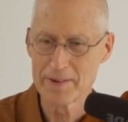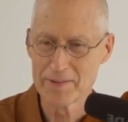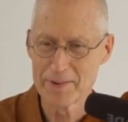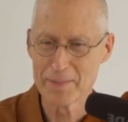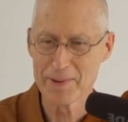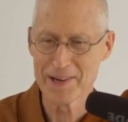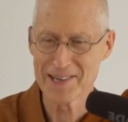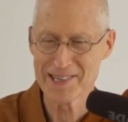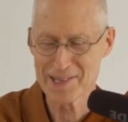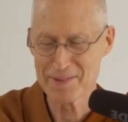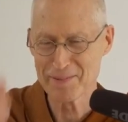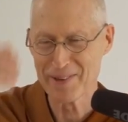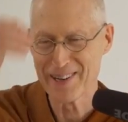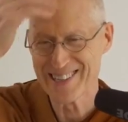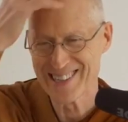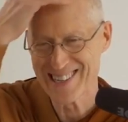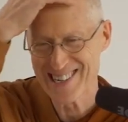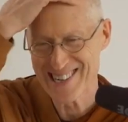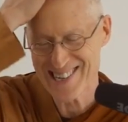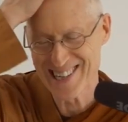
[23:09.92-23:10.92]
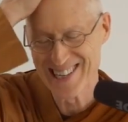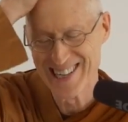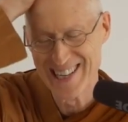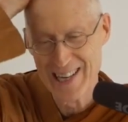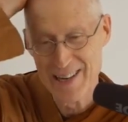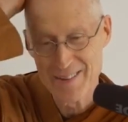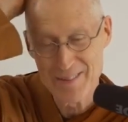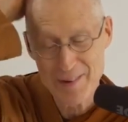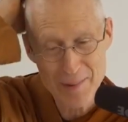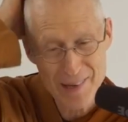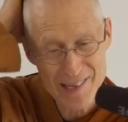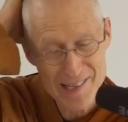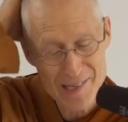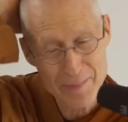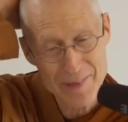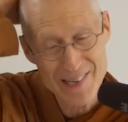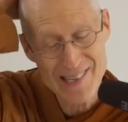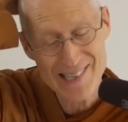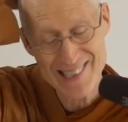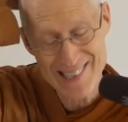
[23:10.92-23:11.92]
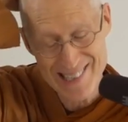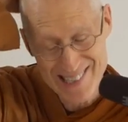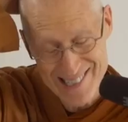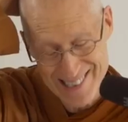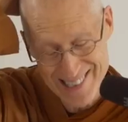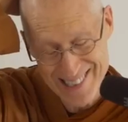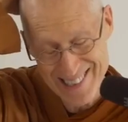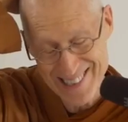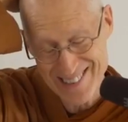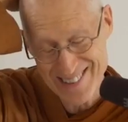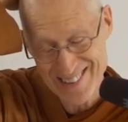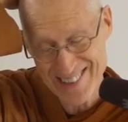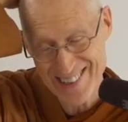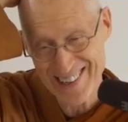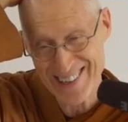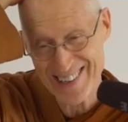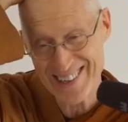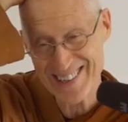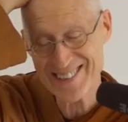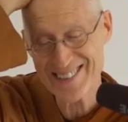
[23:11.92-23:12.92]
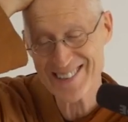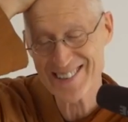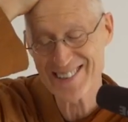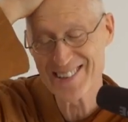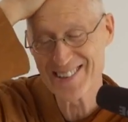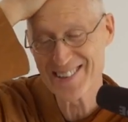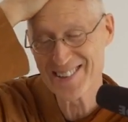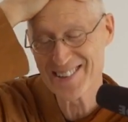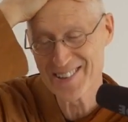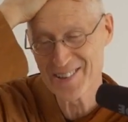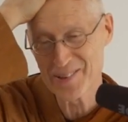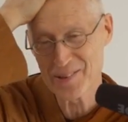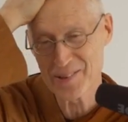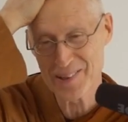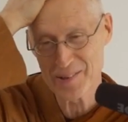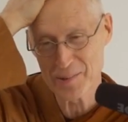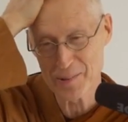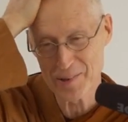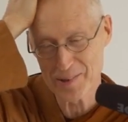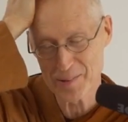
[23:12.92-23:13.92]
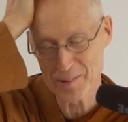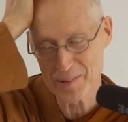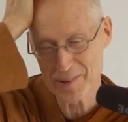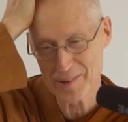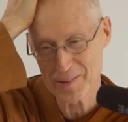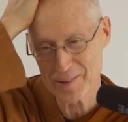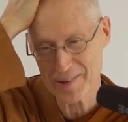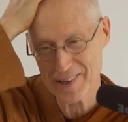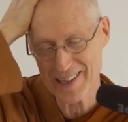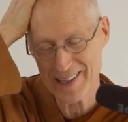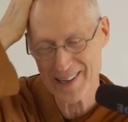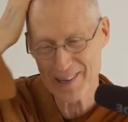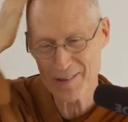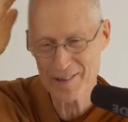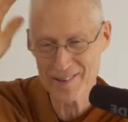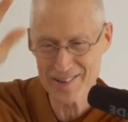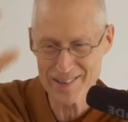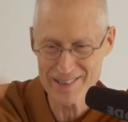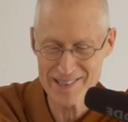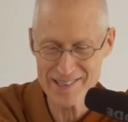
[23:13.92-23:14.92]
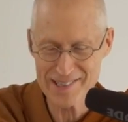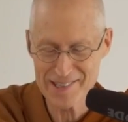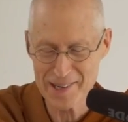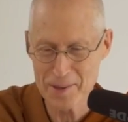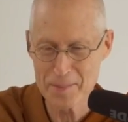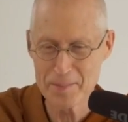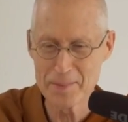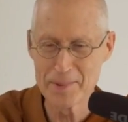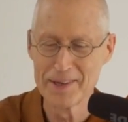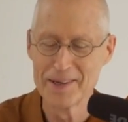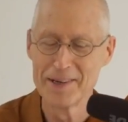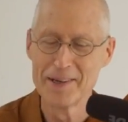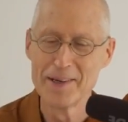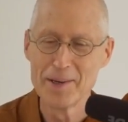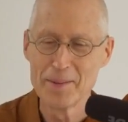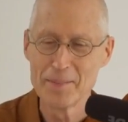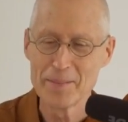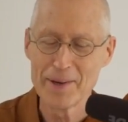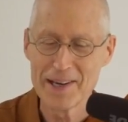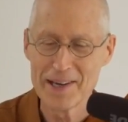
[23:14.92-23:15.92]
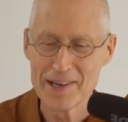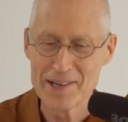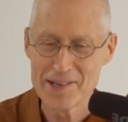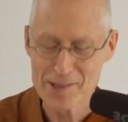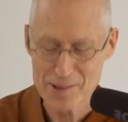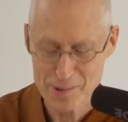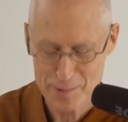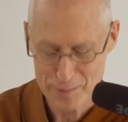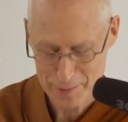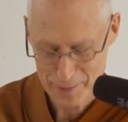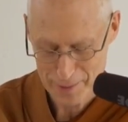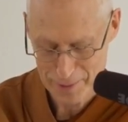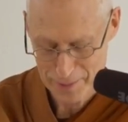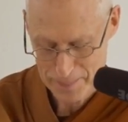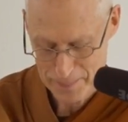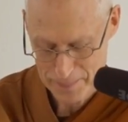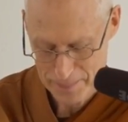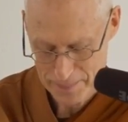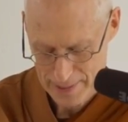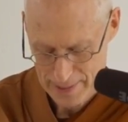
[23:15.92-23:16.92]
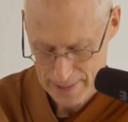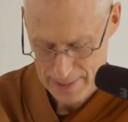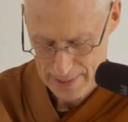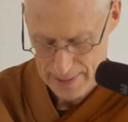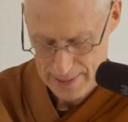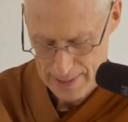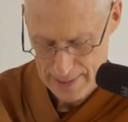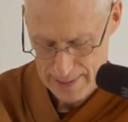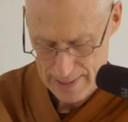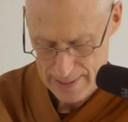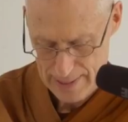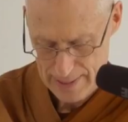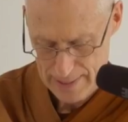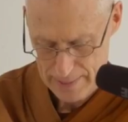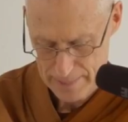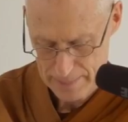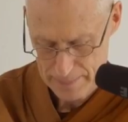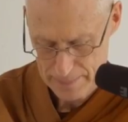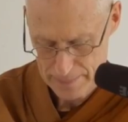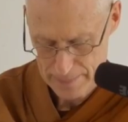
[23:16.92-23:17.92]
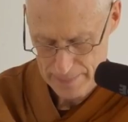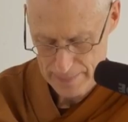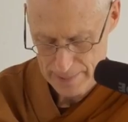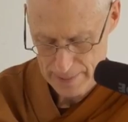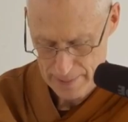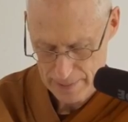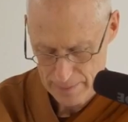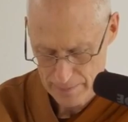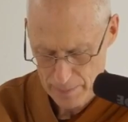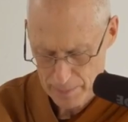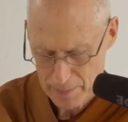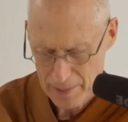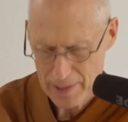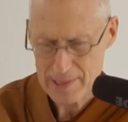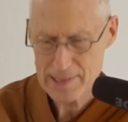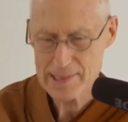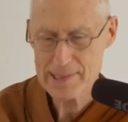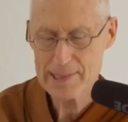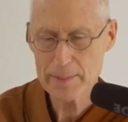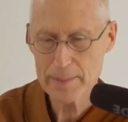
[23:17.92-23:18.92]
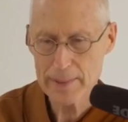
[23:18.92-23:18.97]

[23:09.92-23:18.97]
Vipassana meditation. Vipassana means insight, okay, so you know that we're, we're okay, we're on the same page so far. Um, Vipassana